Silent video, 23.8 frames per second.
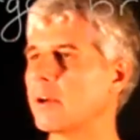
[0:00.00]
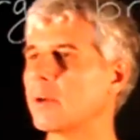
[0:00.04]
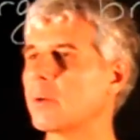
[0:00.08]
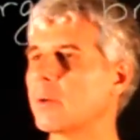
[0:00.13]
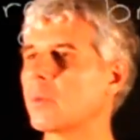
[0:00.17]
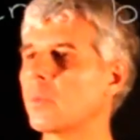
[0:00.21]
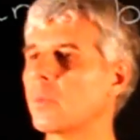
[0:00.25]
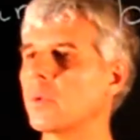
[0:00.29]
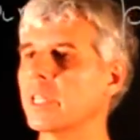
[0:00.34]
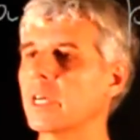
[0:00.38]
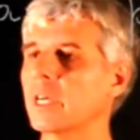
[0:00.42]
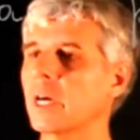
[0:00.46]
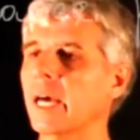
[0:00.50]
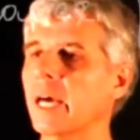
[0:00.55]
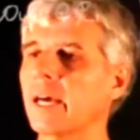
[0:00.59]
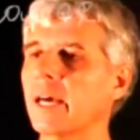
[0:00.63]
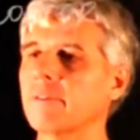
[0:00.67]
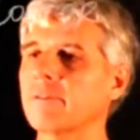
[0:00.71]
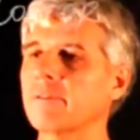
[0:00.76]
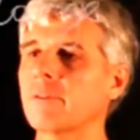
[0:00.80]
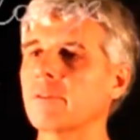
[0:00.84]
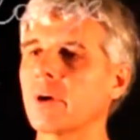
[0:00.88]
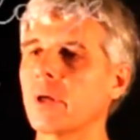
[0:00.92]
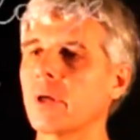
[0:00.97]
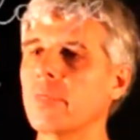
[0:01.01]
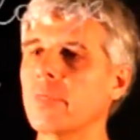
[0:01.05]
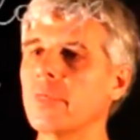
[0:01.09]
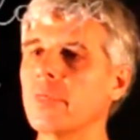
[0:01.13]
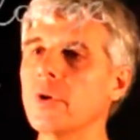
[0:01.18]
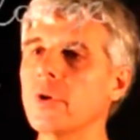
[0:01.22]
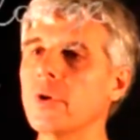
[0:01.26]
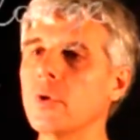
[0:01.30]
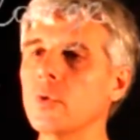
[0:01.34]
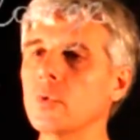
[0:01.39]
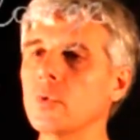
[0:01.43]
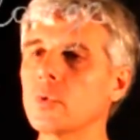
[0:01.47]
we have
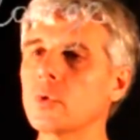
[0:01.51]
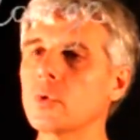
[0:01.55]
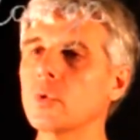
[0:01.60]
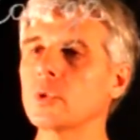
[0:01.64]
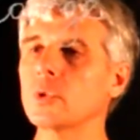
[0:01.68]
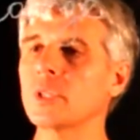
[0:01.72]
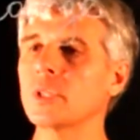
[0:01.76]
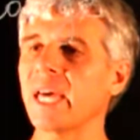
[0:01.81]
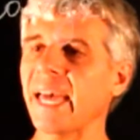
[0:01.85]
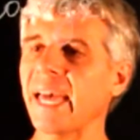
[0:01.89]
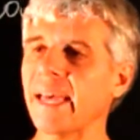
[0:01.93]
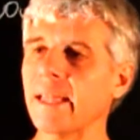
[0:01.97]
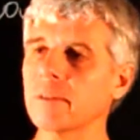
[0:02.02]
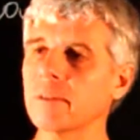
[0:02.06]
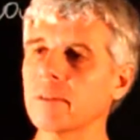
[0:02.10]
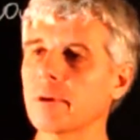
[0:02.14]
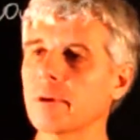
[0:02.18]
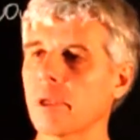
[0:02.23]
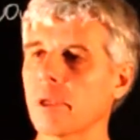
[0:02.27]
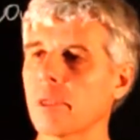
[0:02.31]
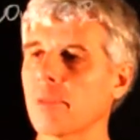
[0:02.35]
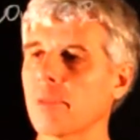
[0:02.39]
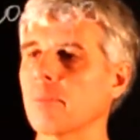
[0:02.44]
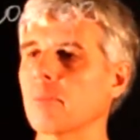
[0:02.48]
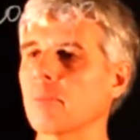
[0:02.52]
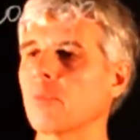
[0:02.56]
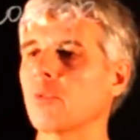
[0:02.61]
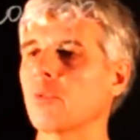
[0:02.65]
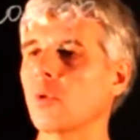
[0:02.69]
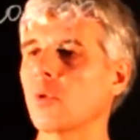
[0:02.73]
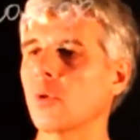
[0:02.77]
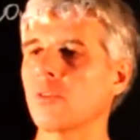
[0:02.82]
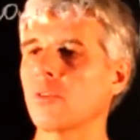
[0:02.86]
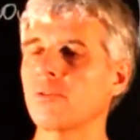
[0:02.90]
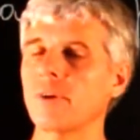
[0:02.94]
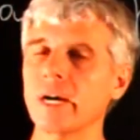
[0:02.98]
no good algorithm
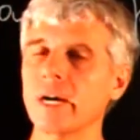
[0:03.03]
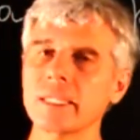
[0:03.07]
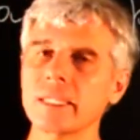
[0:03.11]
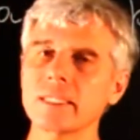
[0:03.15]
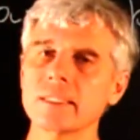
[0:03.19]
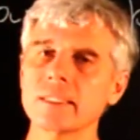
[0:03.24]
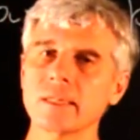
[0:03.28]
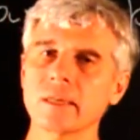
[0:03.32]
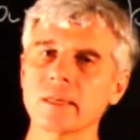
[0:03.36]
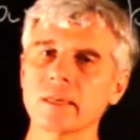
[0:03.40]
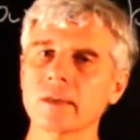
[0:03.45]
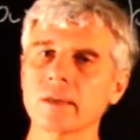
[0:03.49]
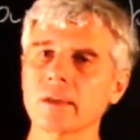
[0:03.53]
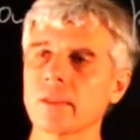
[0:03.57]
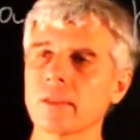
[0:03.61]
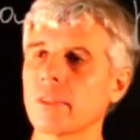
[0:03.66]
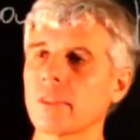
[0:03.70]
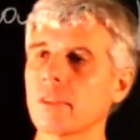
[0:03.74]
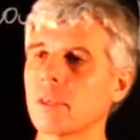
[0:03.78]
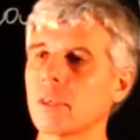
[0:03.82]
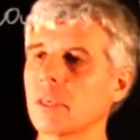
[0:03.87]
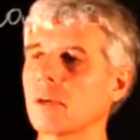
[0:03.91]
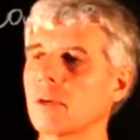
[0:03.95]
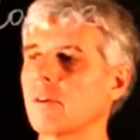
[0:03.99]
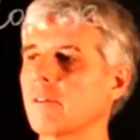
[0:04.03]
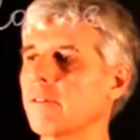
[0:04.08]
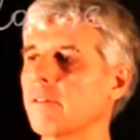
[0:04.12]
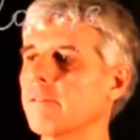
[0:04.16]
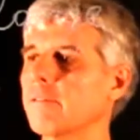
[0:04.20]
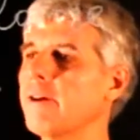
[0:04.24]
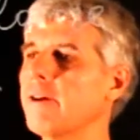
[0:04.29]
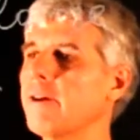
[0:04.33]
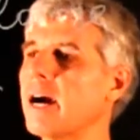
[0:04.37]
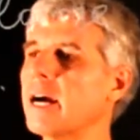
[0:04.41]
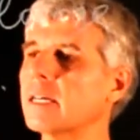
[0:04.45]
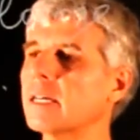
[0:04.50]
for finding the
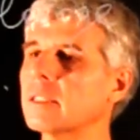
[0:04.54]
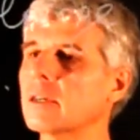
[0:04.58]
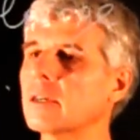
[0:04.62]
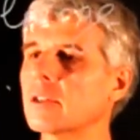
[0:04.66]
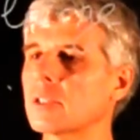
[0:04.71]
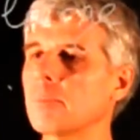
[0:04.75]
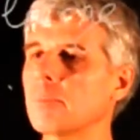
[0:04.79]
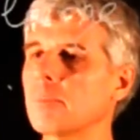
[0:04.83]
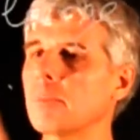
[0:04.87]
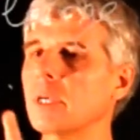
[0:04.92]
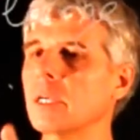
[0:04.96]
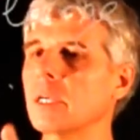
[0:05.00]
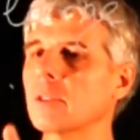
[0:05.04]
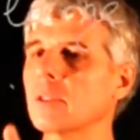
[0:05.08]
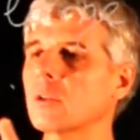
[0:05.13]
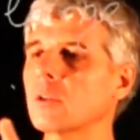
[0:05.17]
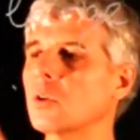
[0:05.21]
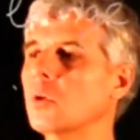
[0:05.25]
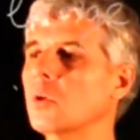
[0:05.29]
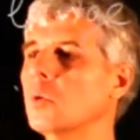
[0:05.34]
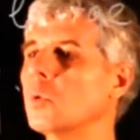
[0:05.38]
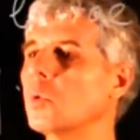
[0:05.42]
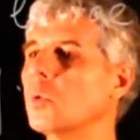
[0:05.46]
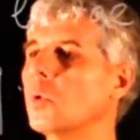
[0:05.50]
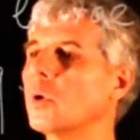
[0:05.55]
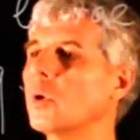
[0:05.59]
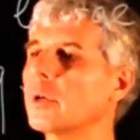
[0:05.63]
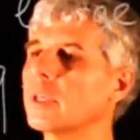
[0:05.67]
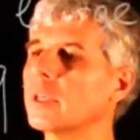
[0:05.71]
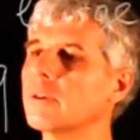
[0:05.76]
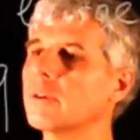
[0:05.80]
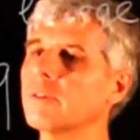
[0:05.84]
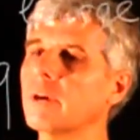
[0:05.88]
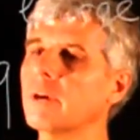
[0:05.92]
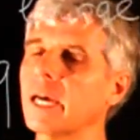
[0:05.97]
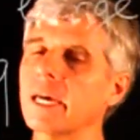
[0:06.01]
factors p and q
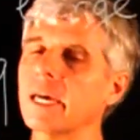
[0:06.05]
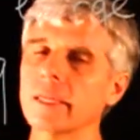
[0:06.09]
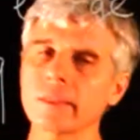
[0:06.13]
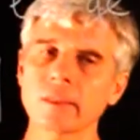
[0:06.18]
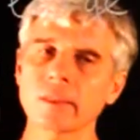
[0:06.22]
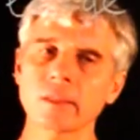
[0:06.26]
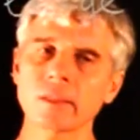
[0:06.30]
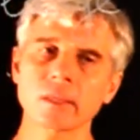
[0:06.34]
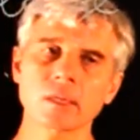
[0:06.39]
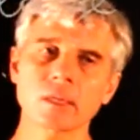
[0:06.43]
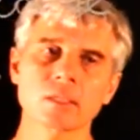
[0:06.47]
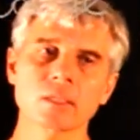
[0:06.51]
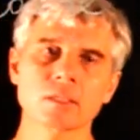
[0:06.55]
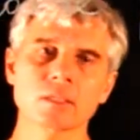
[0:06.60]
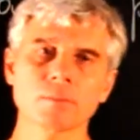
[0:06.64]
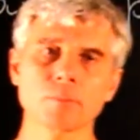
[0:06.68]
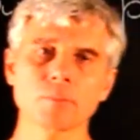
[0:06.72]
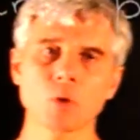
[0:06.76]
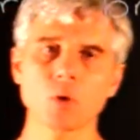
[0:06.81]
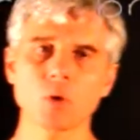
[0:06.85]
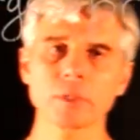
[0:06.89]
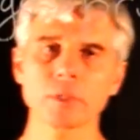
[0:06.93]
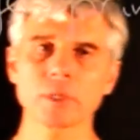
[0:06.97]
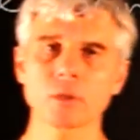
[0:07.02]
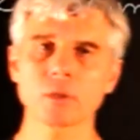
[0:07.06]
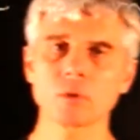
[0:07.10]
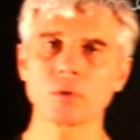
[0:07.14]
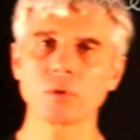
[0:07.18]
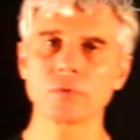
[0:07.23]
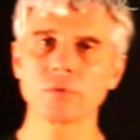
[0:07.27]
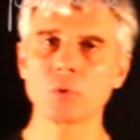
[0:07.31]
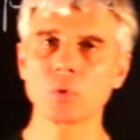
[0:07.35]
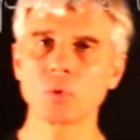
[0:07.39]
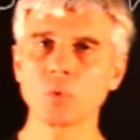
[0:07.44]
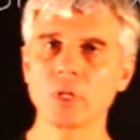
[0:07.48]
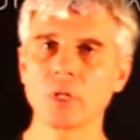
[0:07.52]
if n is a product
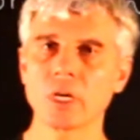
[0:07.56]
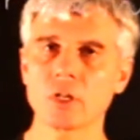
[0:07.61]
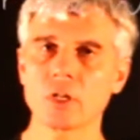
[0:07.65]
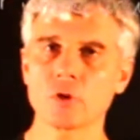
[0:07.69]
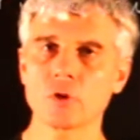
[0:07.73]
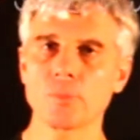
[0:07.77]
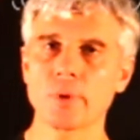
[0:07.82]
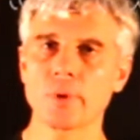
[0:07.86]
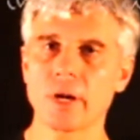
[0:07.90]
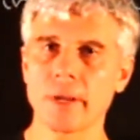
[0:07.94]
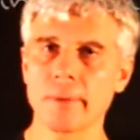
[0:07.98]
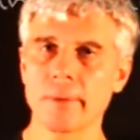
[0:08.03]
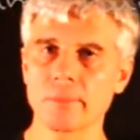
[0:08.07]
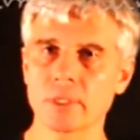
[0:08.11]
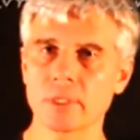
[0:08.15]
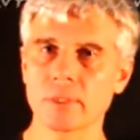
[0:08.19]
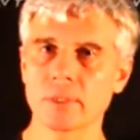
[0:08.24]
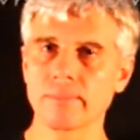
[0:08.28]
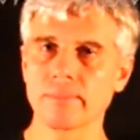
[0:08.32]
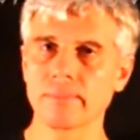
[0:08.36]
of two large primes.